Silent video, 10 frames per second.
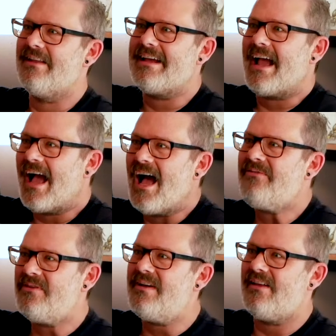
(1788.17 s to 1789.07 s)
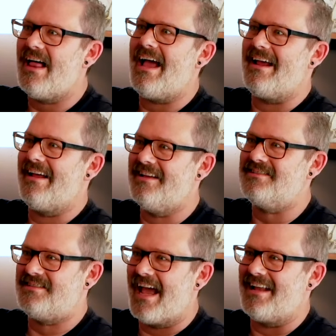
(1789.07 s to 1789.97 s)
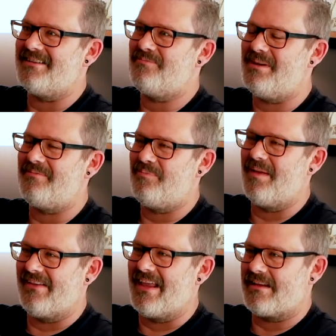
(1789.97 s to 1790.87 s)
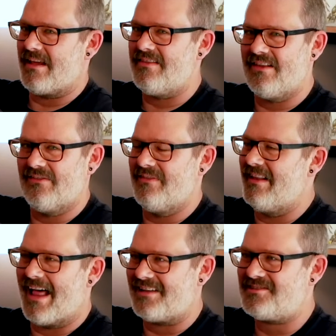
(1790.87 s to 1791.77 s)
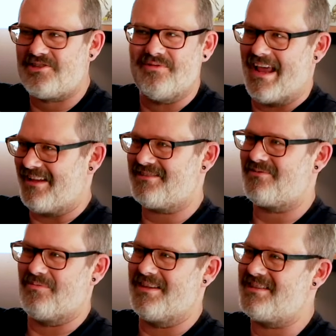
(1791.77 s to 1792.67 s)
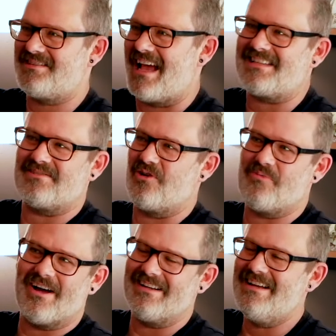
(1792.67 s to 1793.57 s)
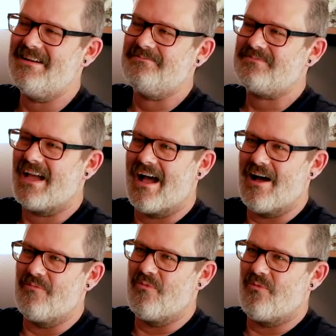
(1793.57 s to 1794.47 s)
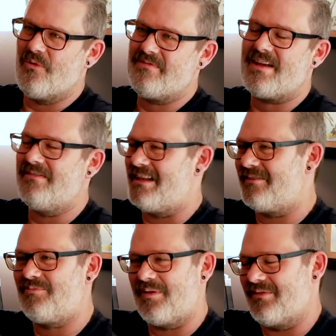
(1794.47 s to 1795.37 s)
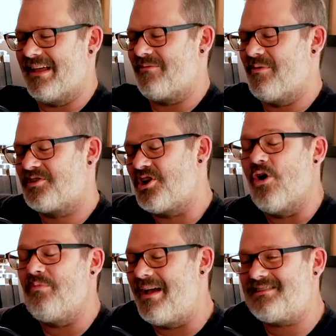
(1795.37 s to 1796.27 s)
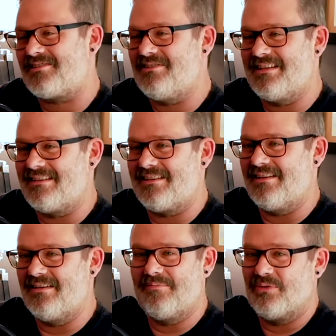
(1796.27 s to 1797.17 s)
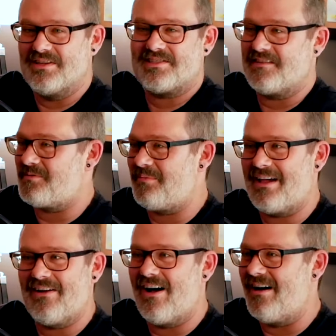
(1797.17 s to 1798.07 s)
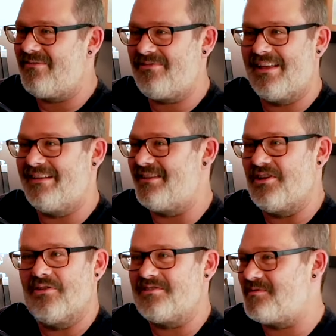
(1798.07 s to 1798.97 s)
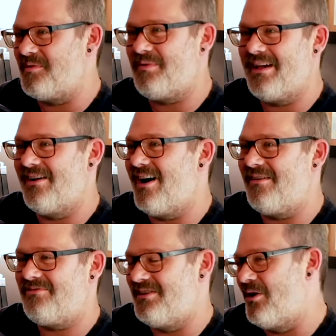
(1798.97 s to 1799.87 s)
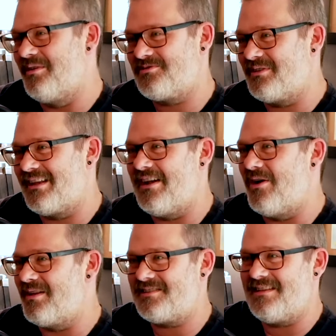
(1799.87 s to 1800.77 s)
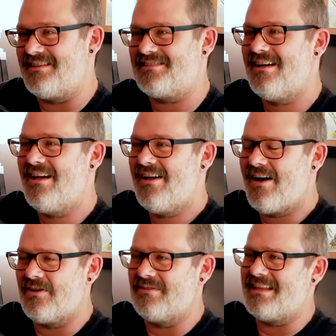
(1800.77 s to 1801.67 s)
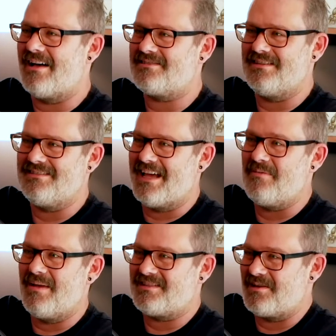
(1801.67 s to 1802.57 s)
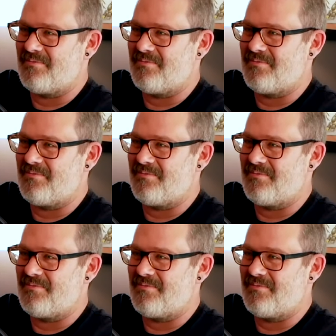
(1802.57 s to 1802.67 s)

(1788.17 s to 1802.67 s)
Like half of LA is dead yeah. be, be, like in the last 2 days from this assassin robot. Um, we've given the like we were shown basically that the police chief's been paid off, that the news has been paid off, that no one's really going to notice these hundred thousand dead missing